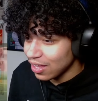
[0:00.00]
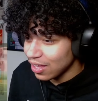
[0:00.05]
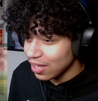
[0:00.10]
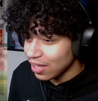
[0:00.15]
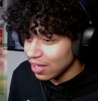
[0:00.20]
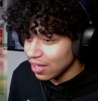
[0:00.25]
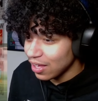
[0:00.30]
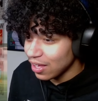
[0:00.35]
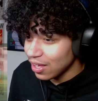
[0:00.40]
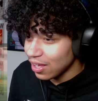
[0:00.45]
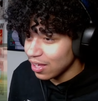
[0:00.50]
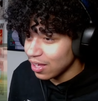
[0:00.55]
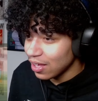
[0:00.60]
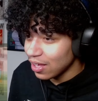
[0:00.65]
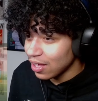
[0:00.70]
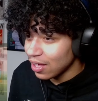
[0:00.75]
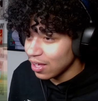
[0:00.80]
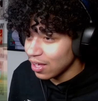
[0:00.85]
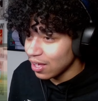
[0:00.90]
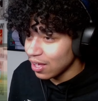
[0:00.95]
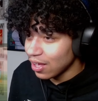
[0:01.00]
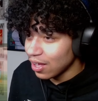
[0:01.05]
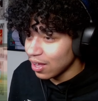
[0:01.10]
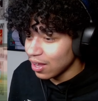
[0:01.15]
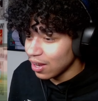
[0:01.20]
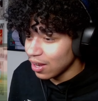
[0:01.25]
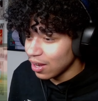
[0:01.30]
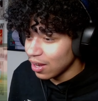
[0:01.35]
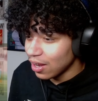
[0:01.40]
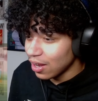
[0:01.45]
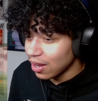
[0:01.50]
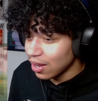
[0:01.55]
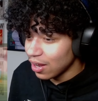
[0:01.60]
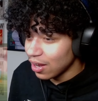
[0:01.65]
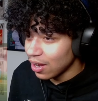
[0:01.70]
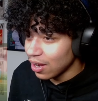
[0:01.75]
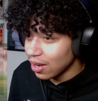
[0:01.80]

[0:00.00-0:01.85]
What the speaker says: (no one is talking)